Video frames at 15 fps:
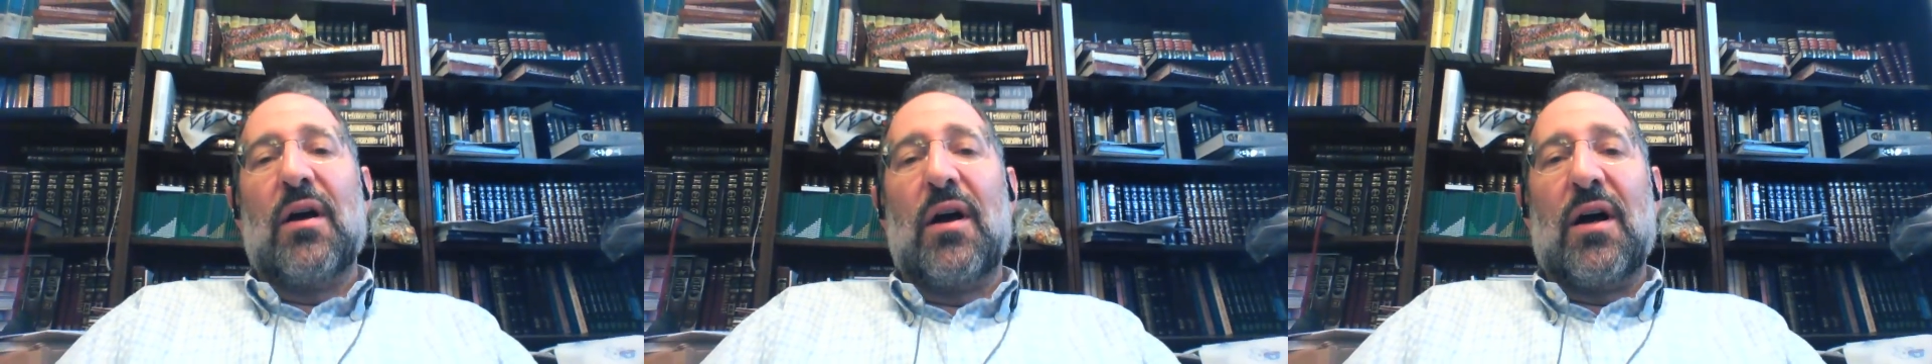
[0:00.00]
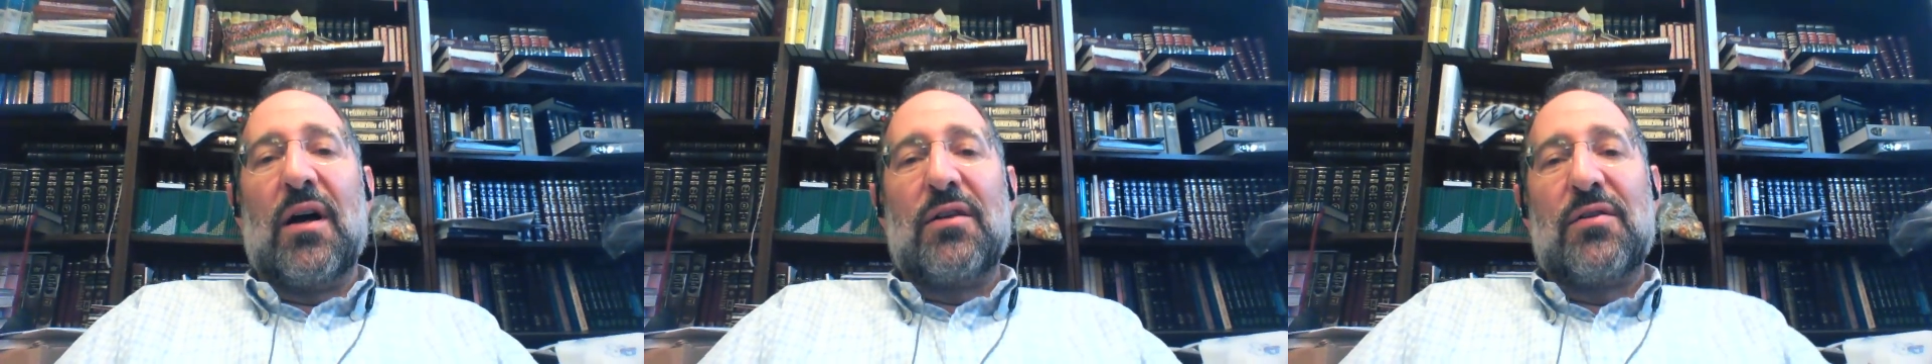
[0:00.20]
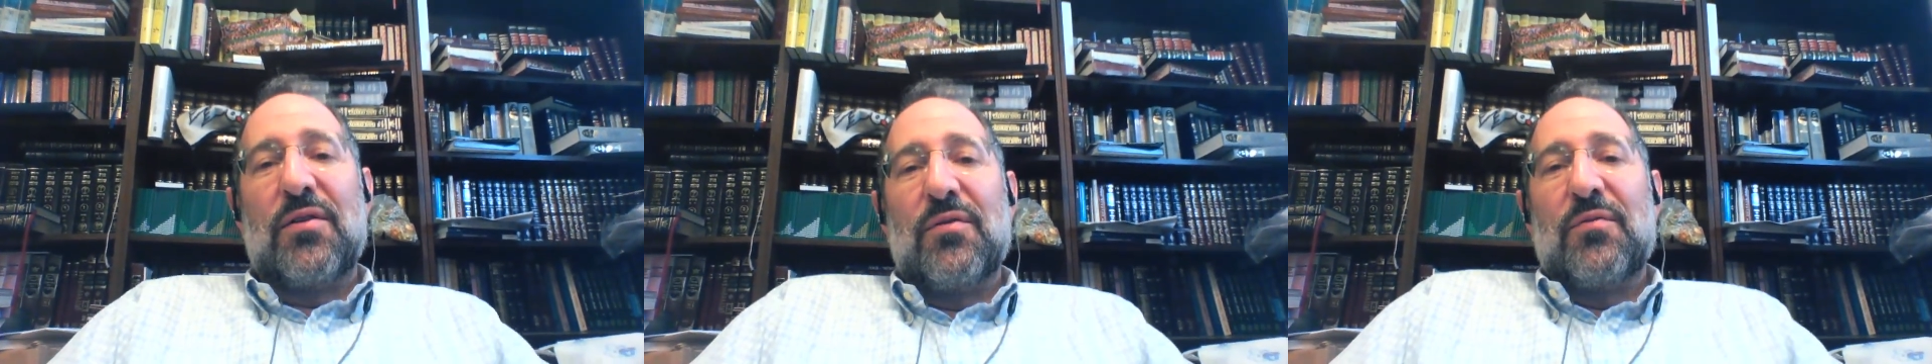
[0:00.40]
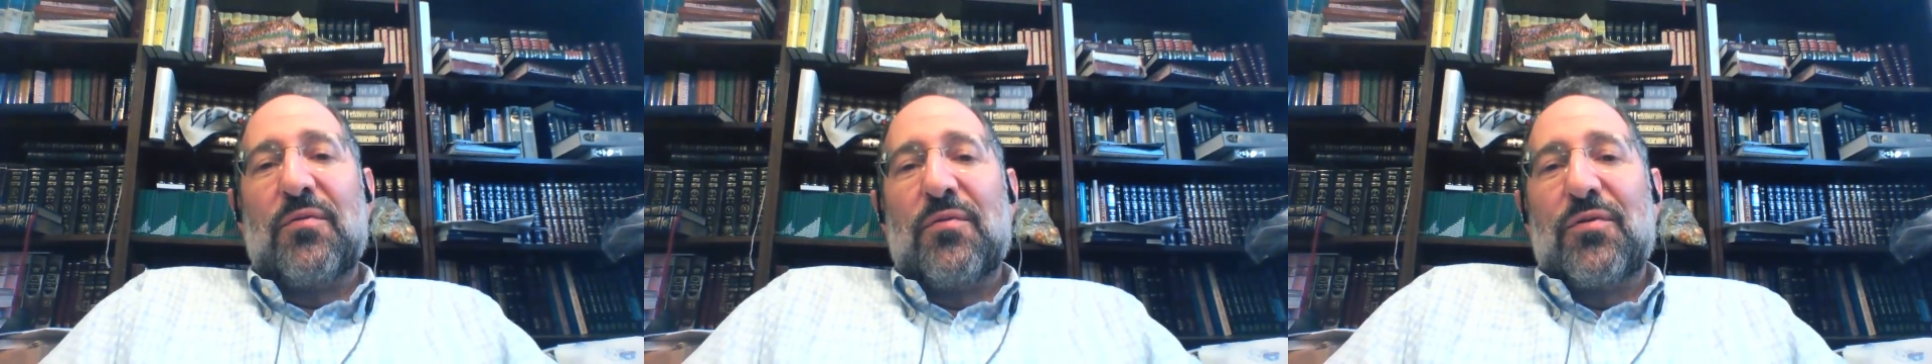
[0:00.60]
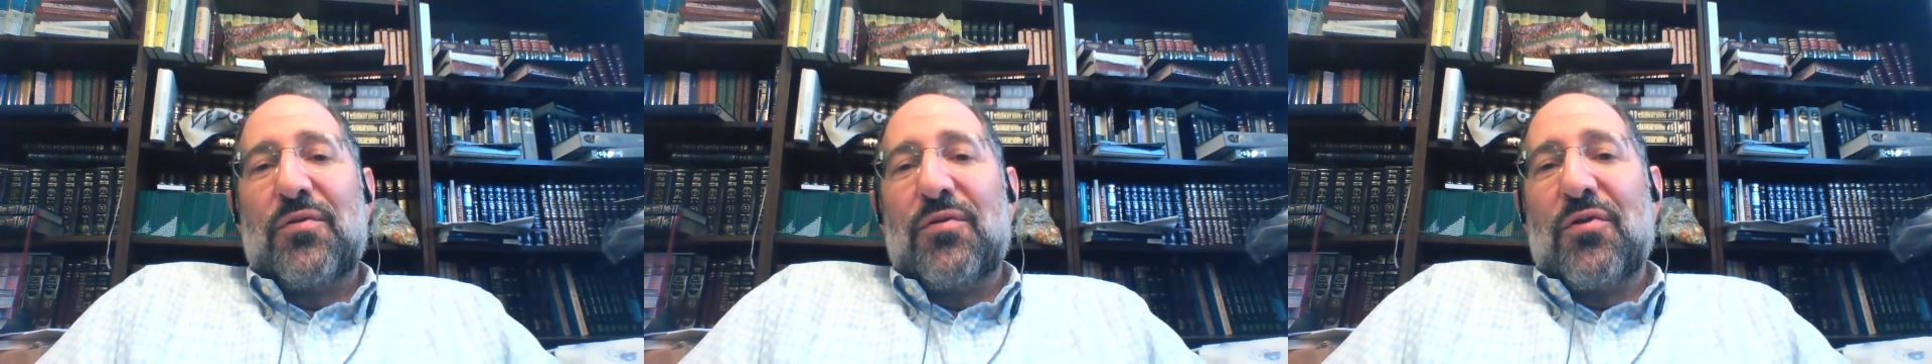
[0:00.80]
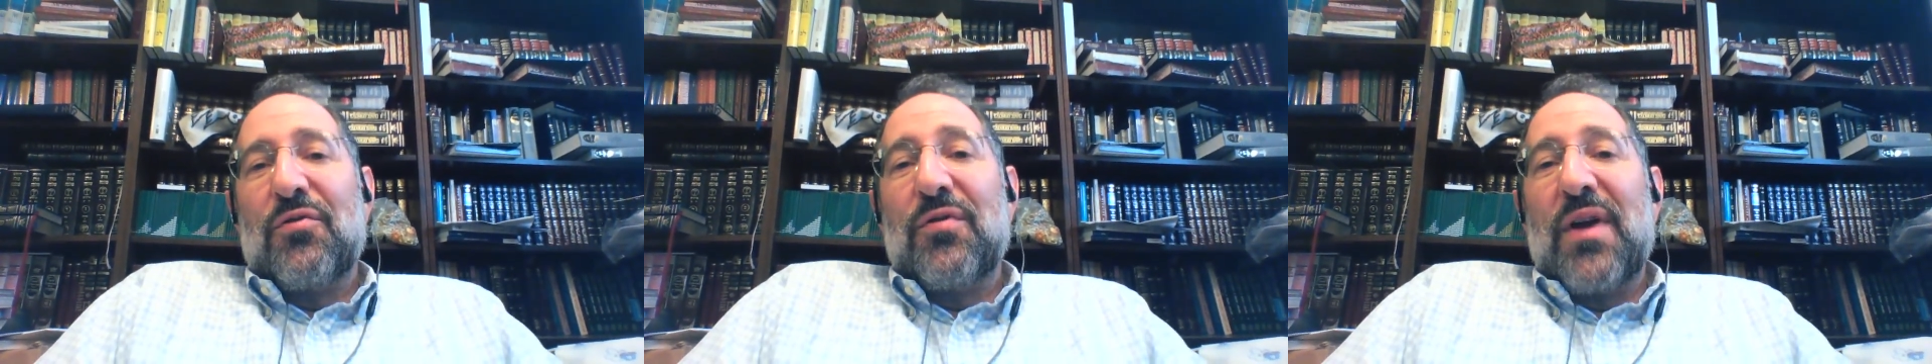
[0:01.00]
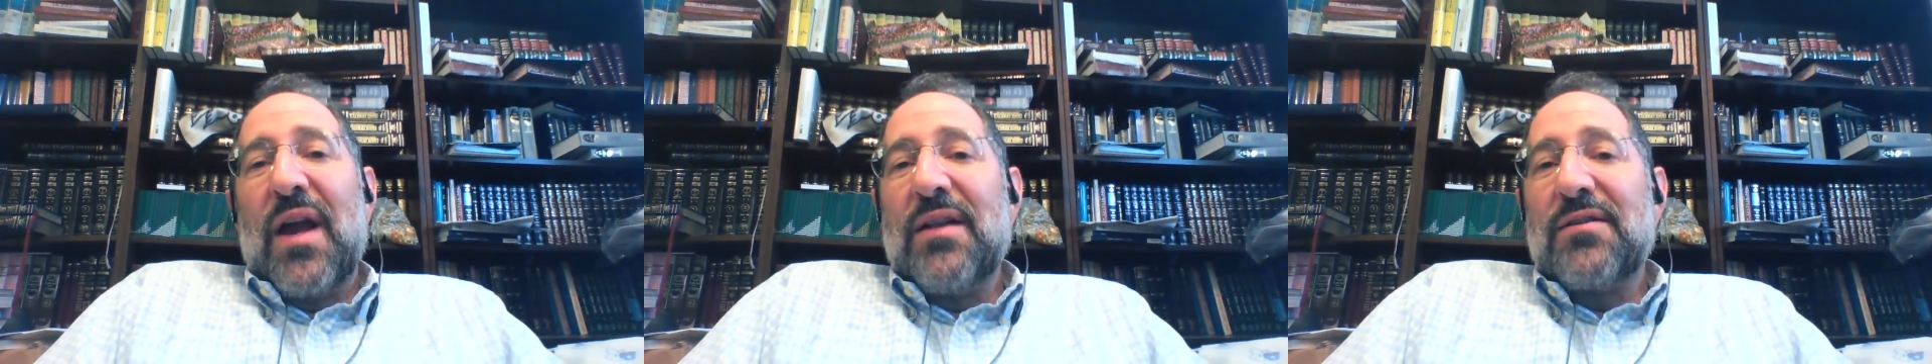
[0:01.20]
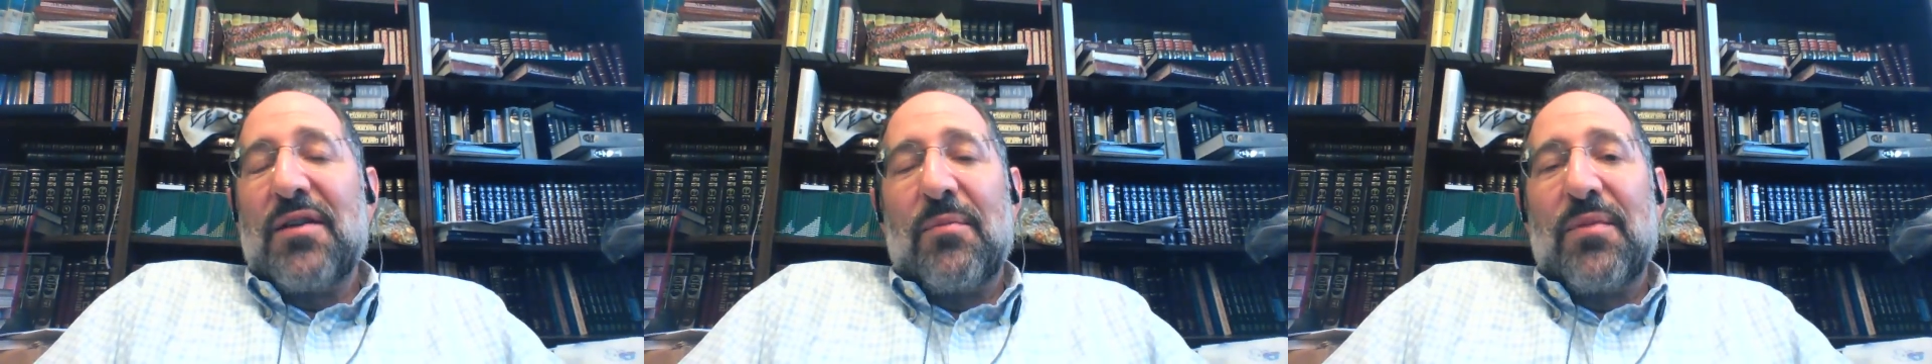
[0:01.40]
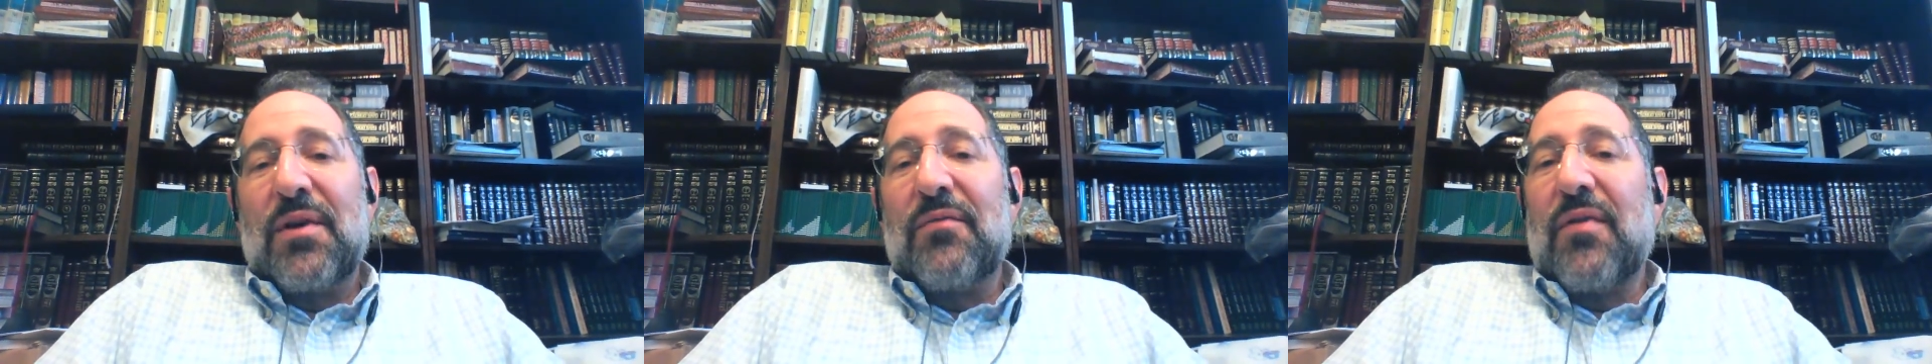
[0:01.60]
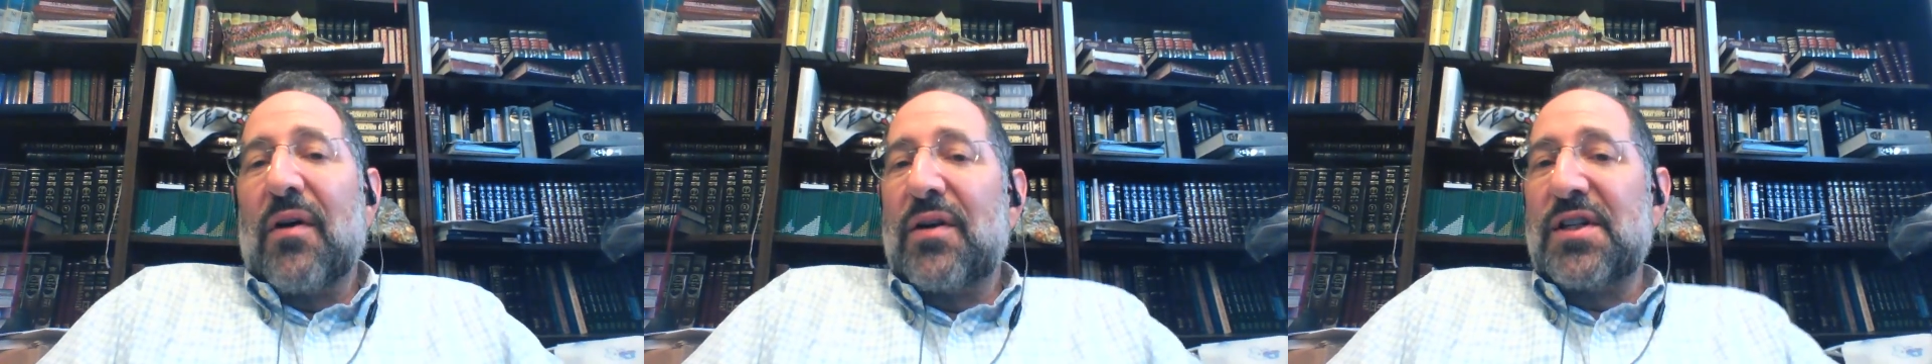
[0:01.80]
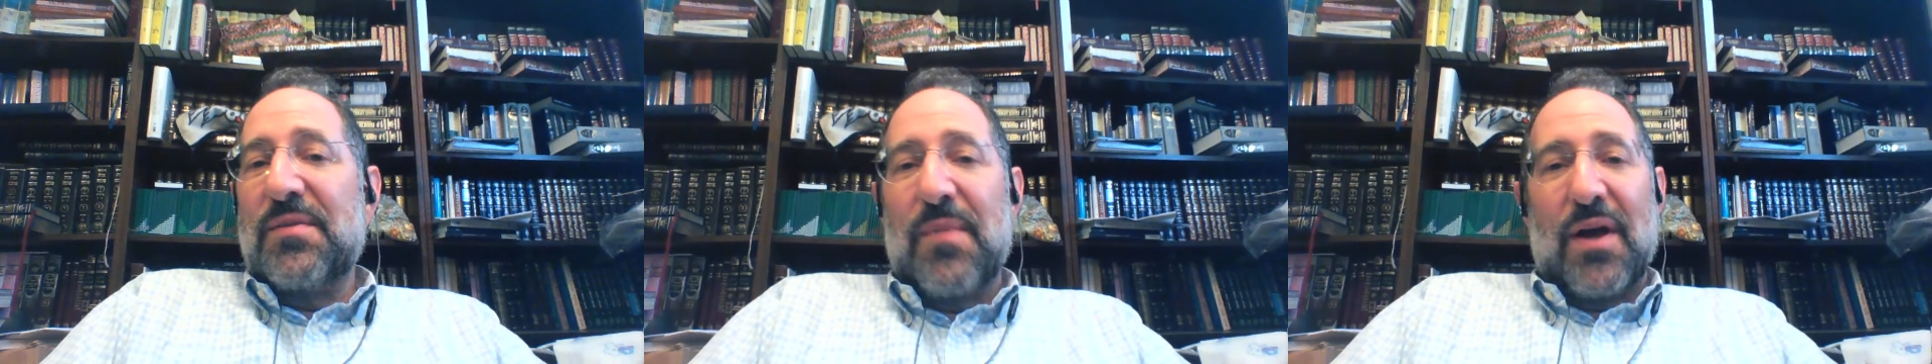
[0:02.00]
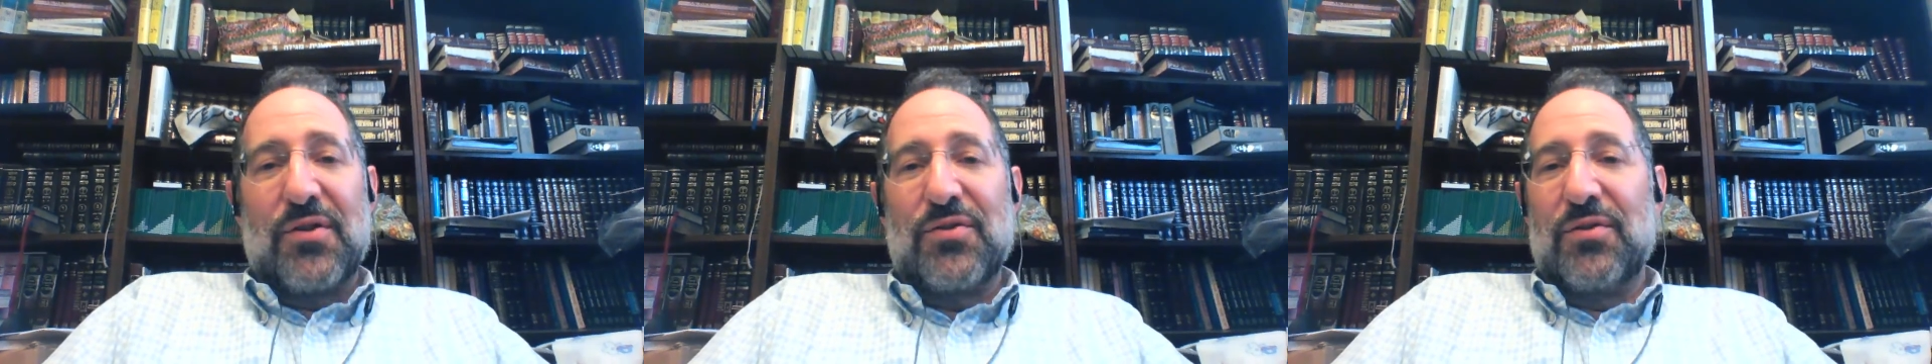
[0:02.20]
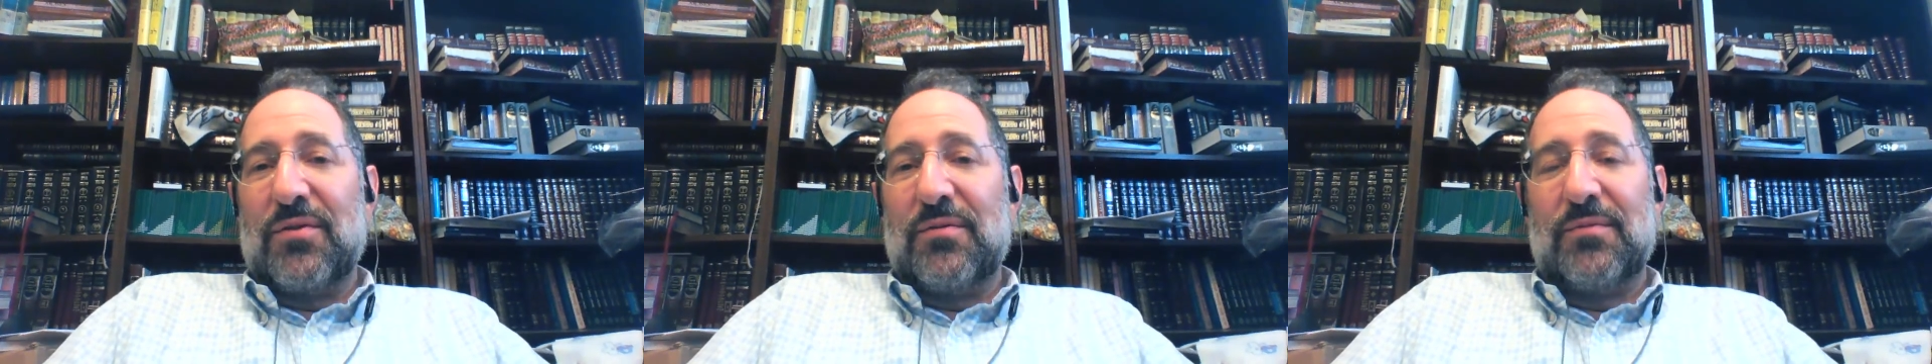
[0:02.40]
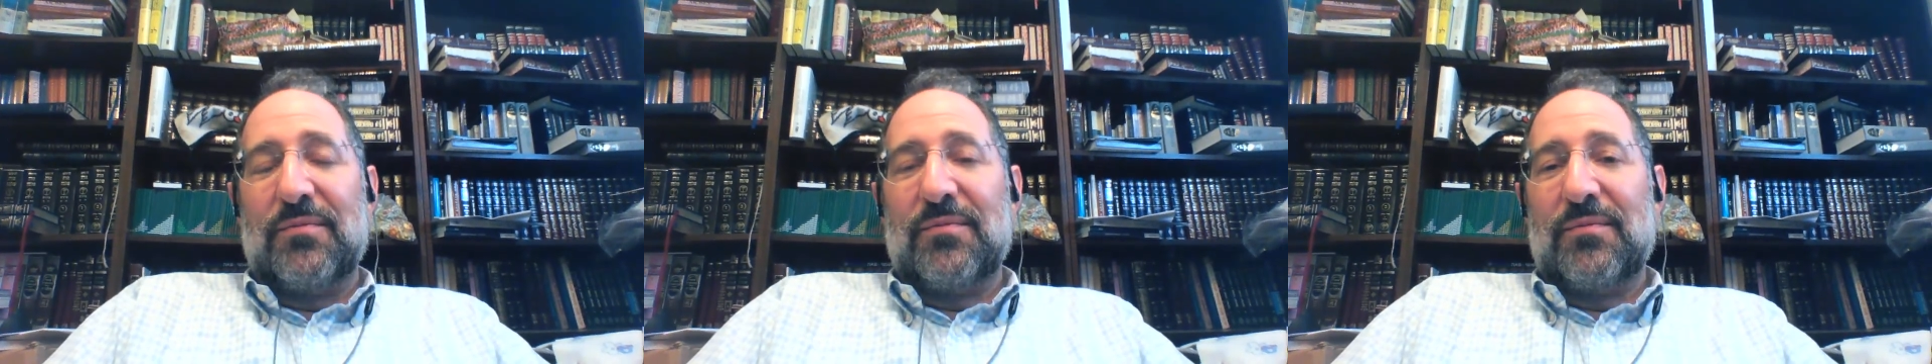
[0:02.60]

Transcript: to create something very special,